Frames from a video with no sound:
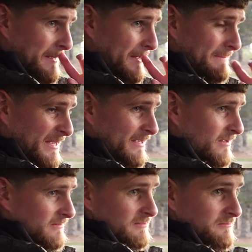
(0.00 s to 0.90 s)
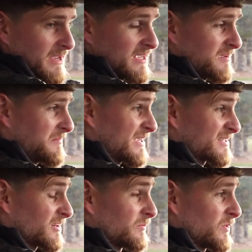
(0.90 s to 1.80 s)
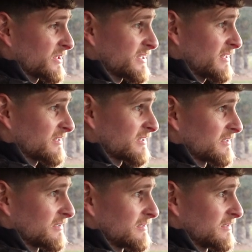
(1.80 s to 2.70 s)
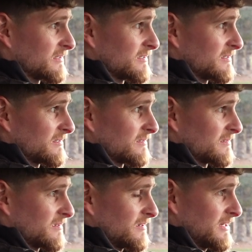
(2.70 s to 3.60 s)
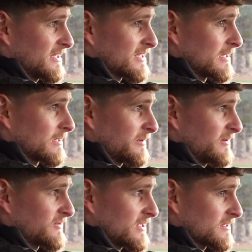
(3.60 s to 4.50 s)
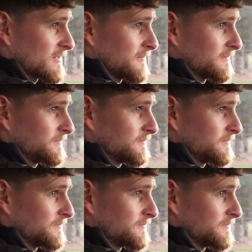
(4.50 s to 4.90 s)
and make it make somewhat sense, at least a little bit of sense.